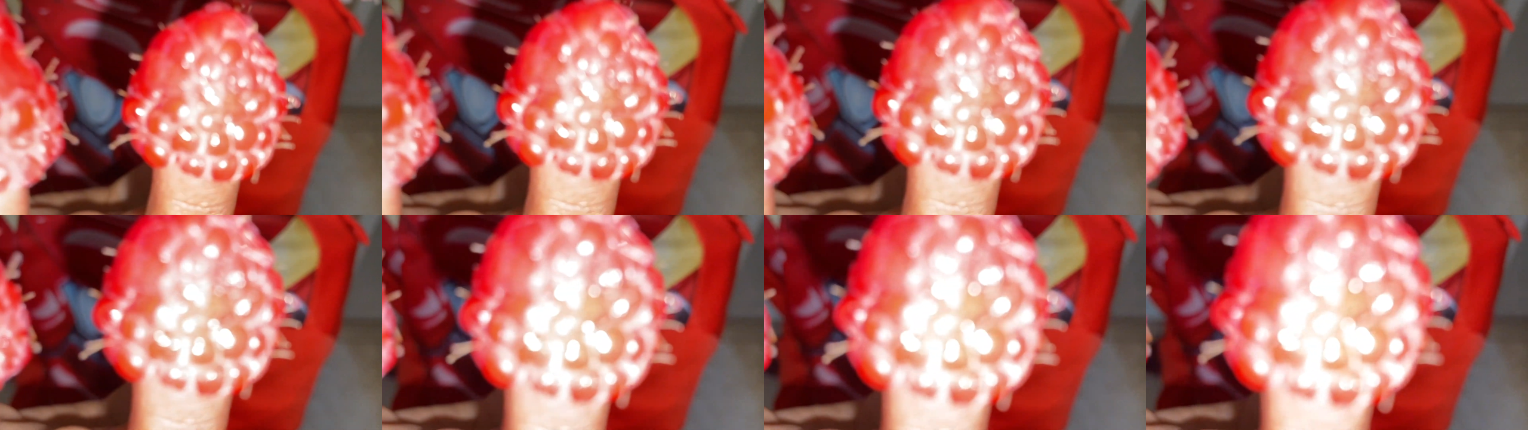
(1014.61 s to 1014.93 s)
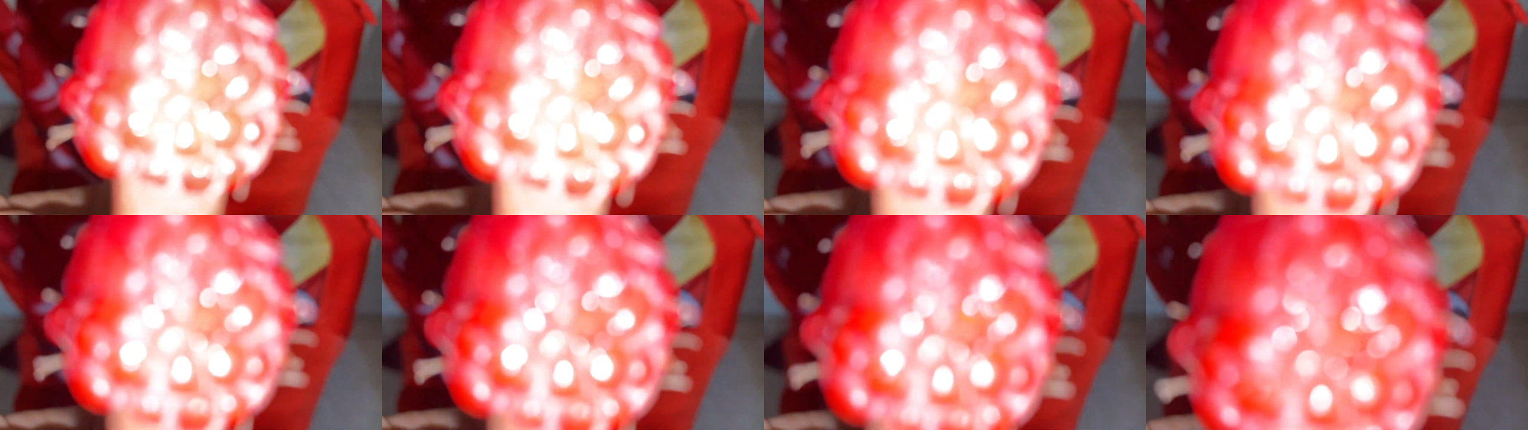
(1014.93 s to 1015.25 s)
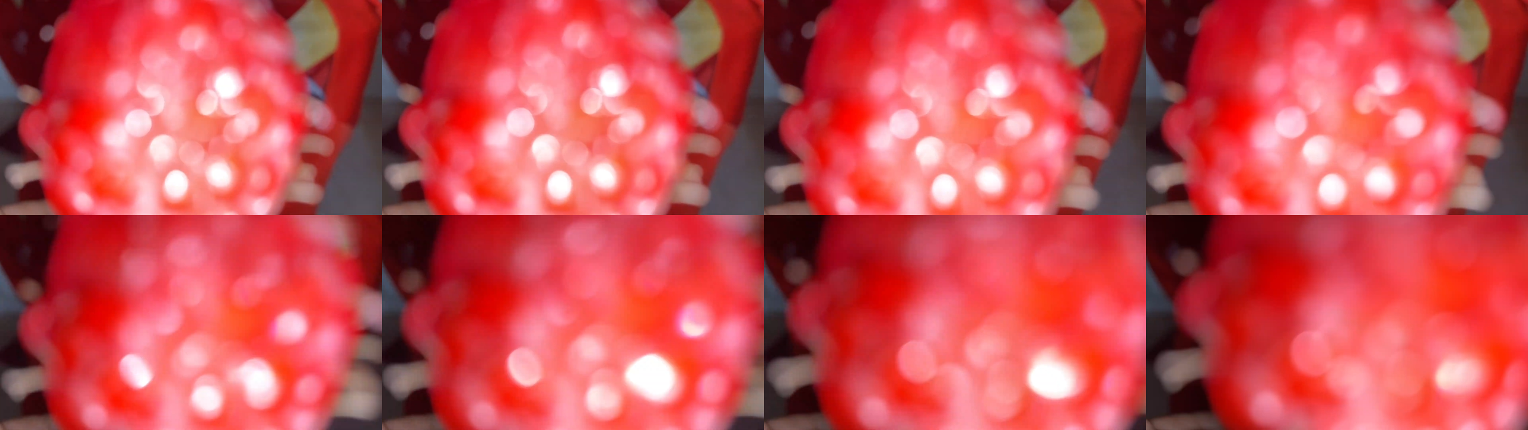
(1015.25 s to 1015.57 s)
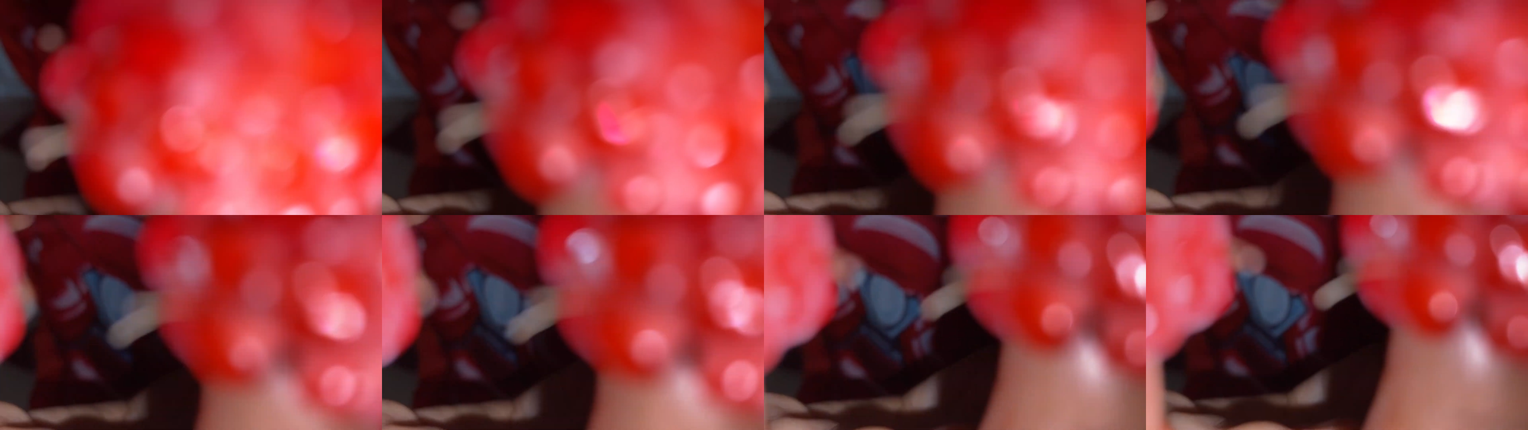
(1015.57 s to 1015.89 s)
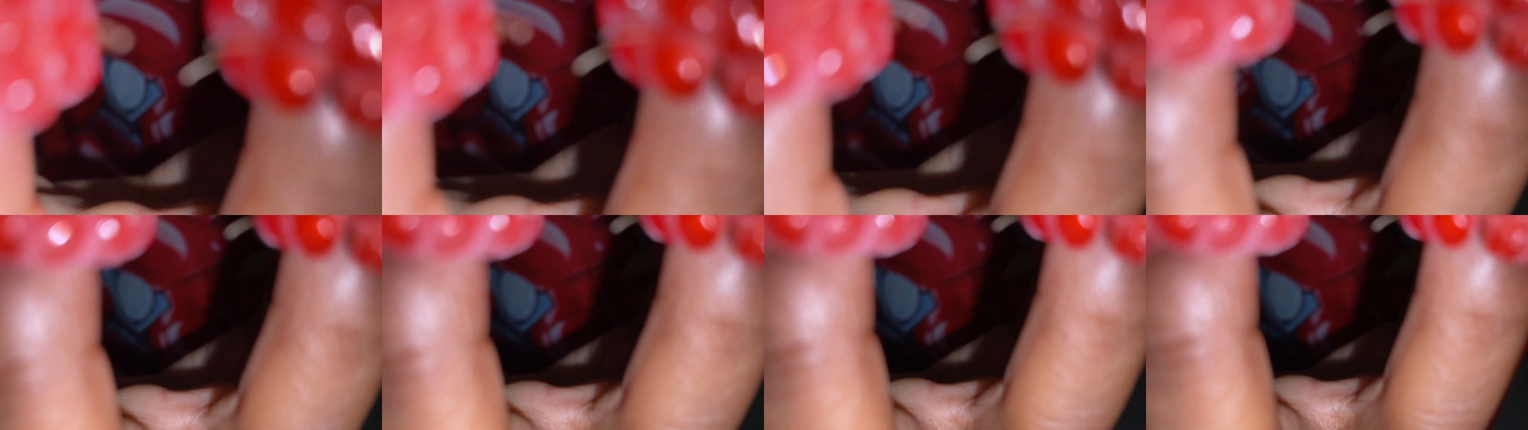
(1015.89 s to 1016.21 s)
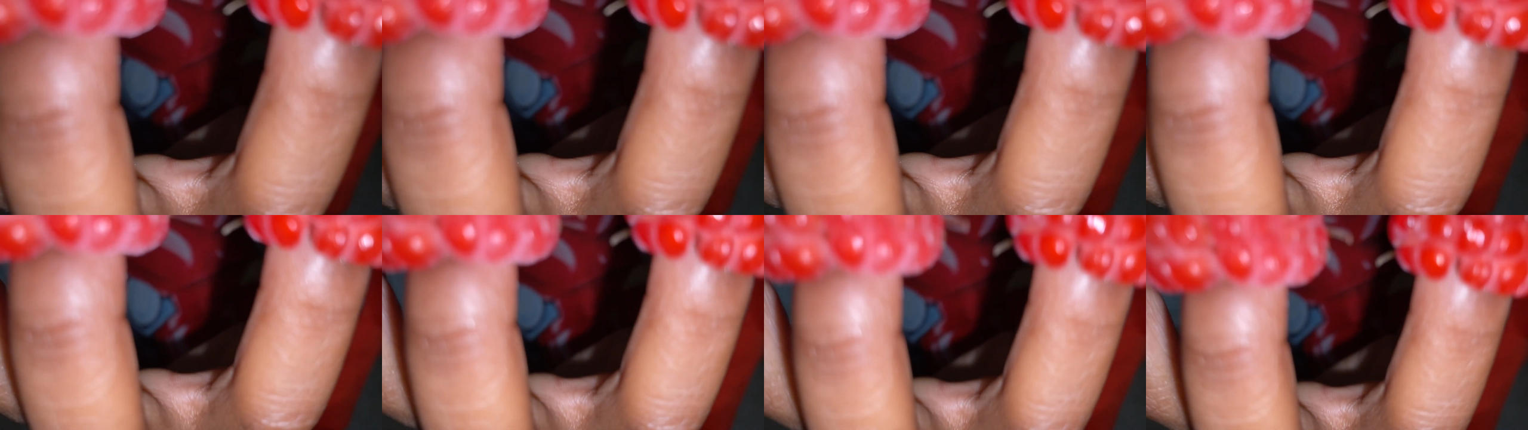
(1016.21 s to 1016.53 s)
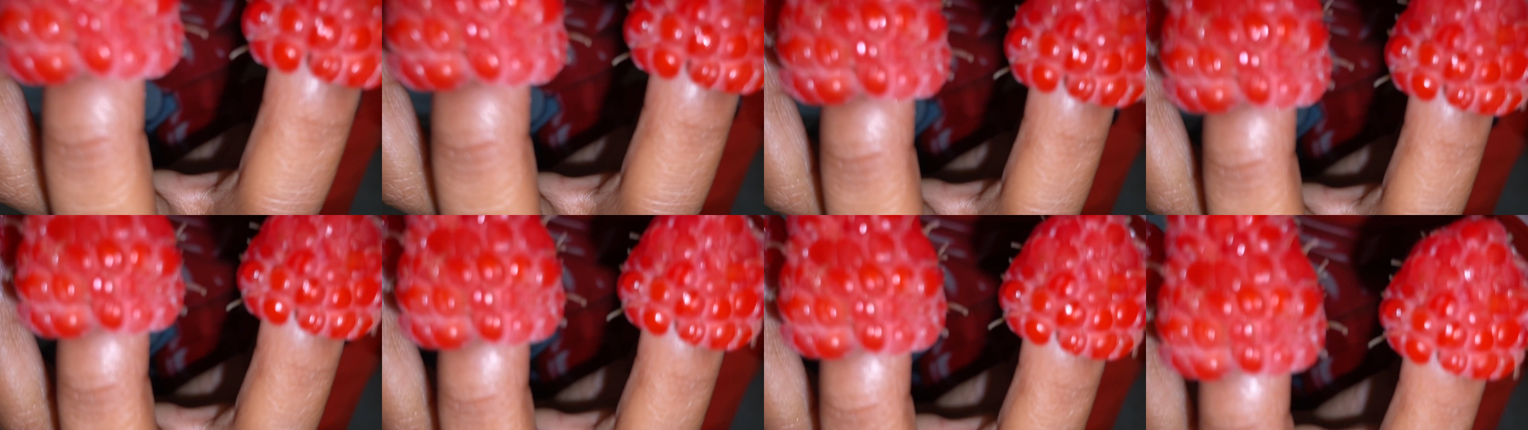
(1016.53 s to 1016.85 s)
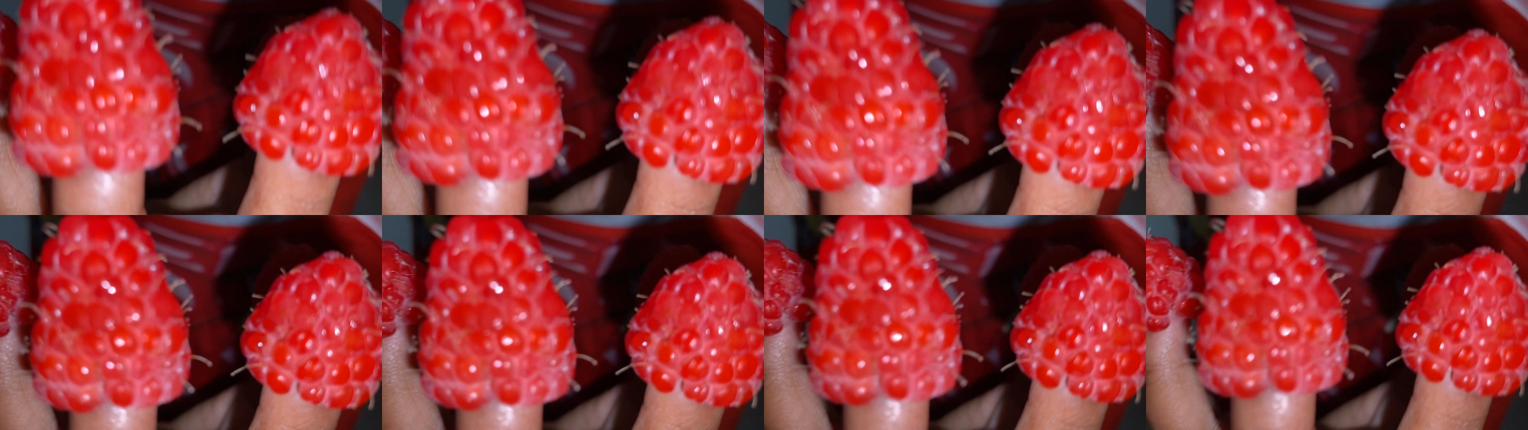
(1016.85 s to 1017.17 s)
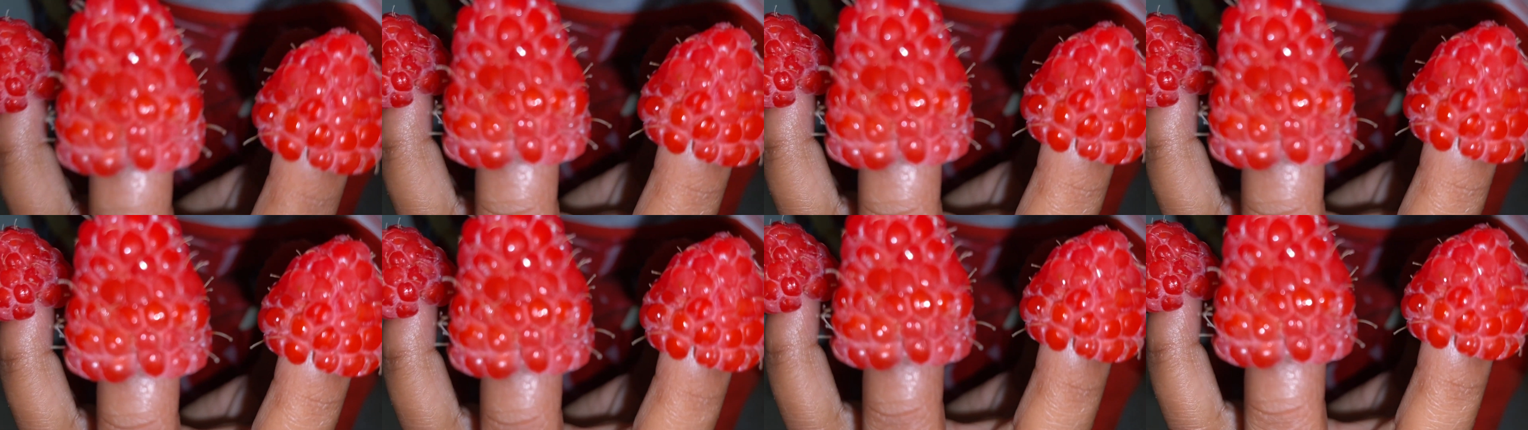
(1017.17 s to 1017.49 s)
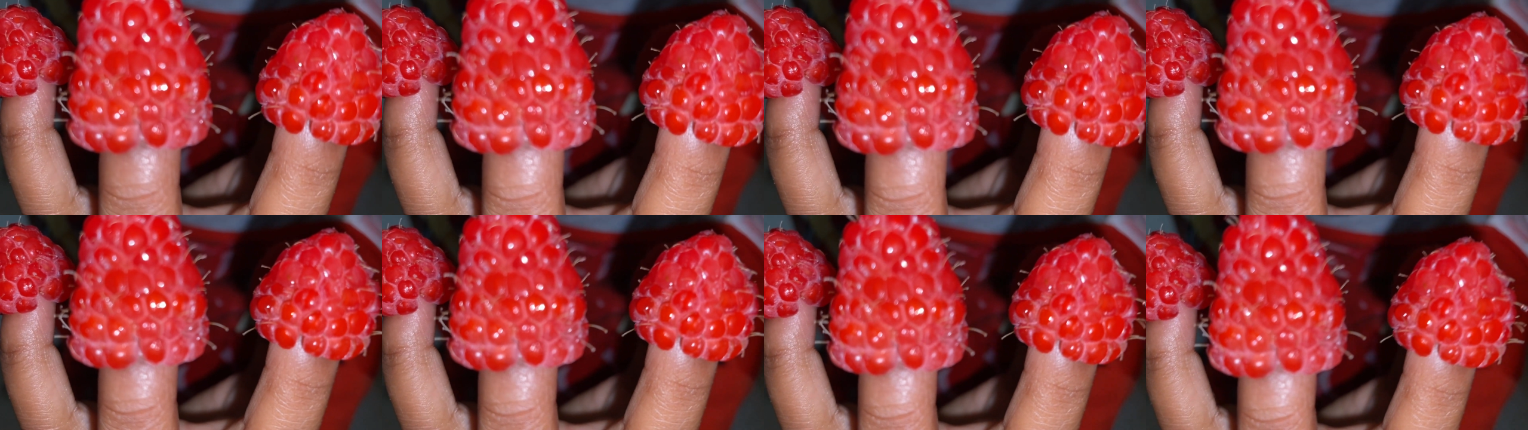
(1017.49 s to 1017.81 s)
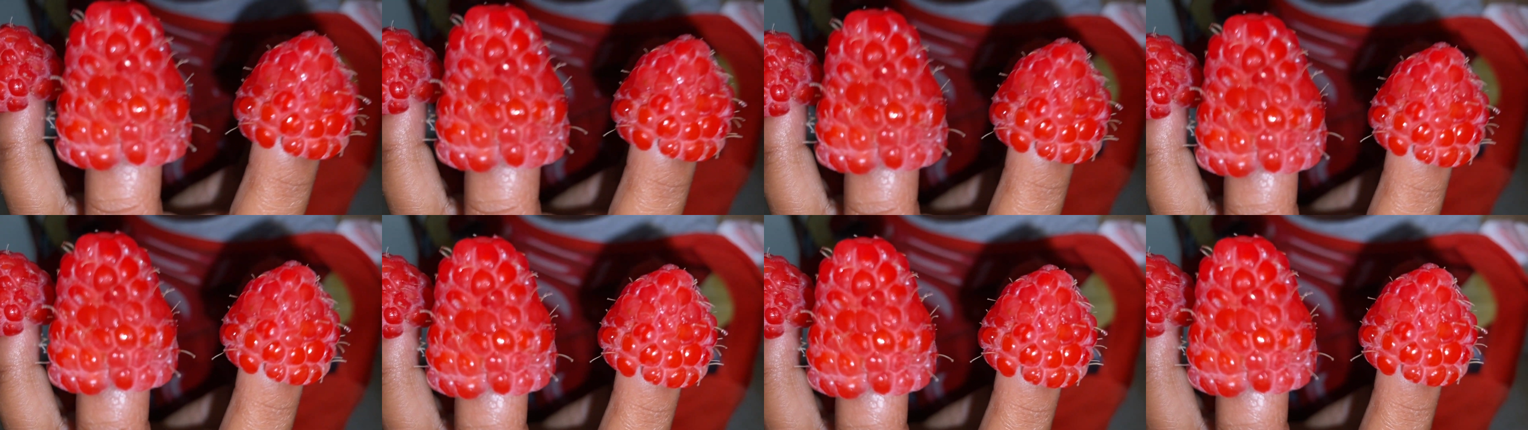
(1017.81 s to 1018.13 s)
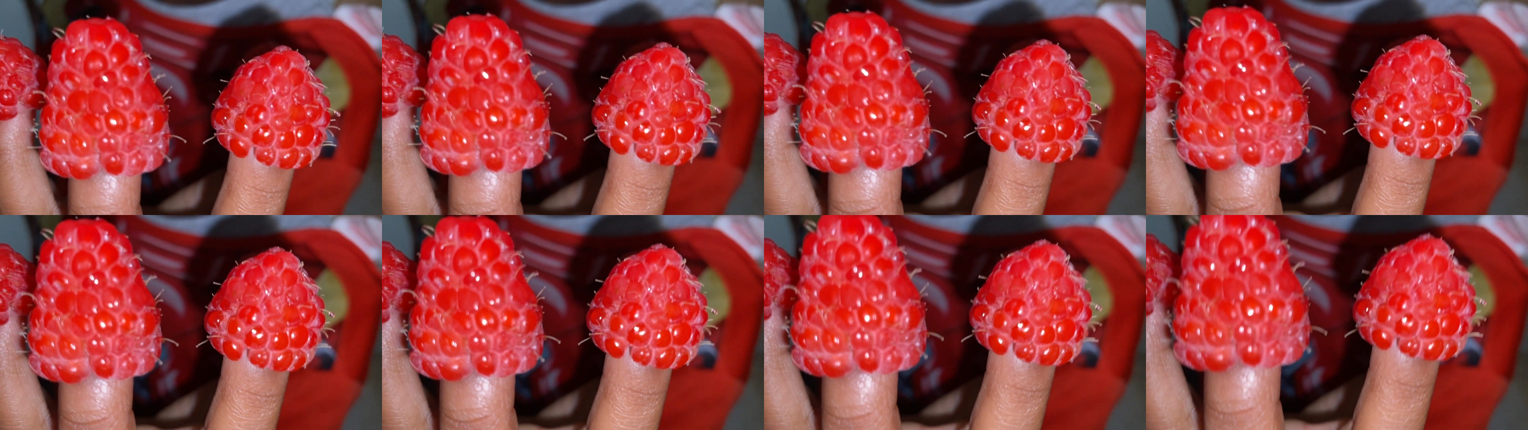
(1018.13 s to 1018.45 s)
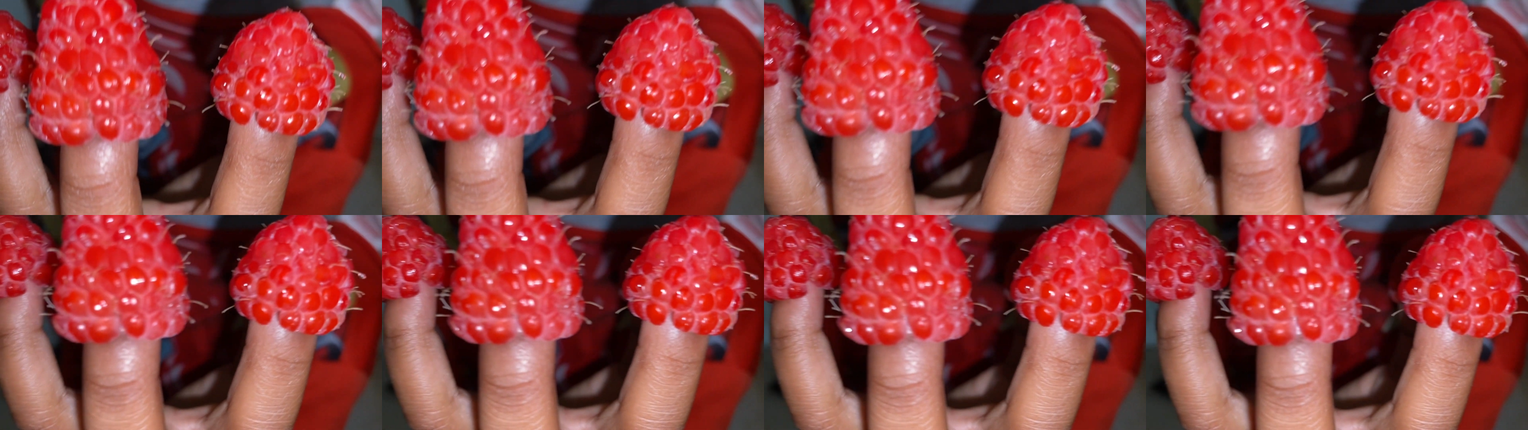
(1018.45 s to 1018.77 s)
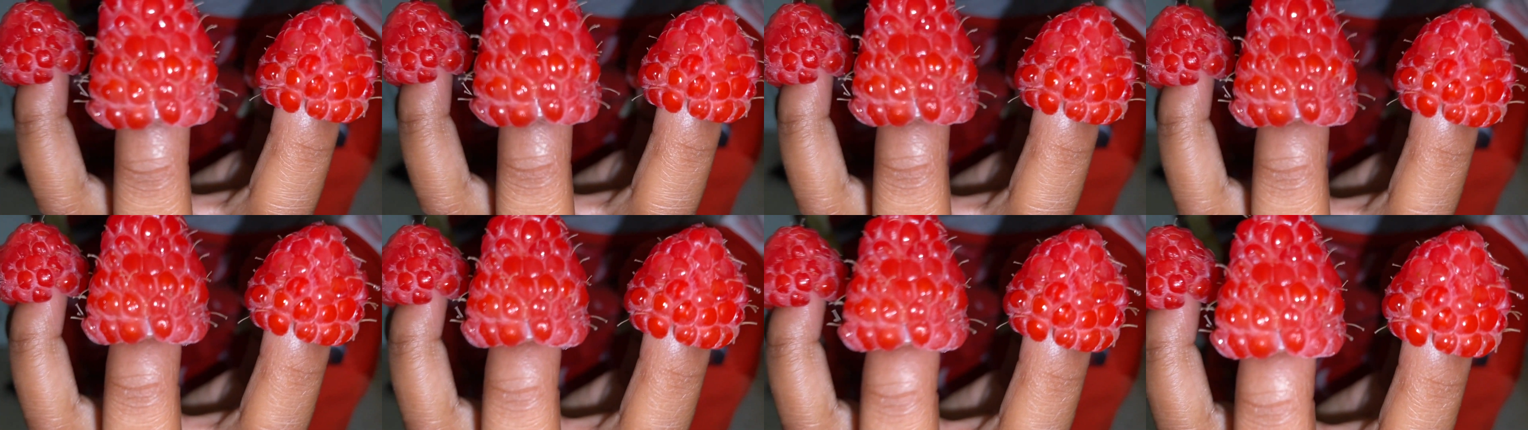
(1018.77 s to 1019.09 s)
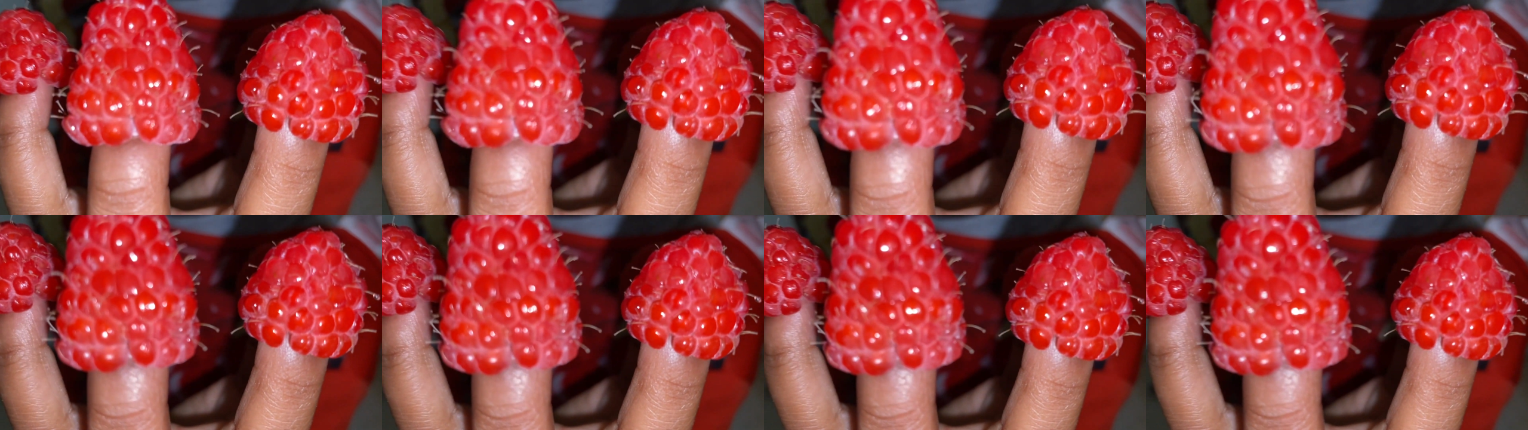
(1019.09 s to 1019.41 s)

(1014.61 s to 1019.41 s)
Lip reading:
No face is visible, so there are no lips to read.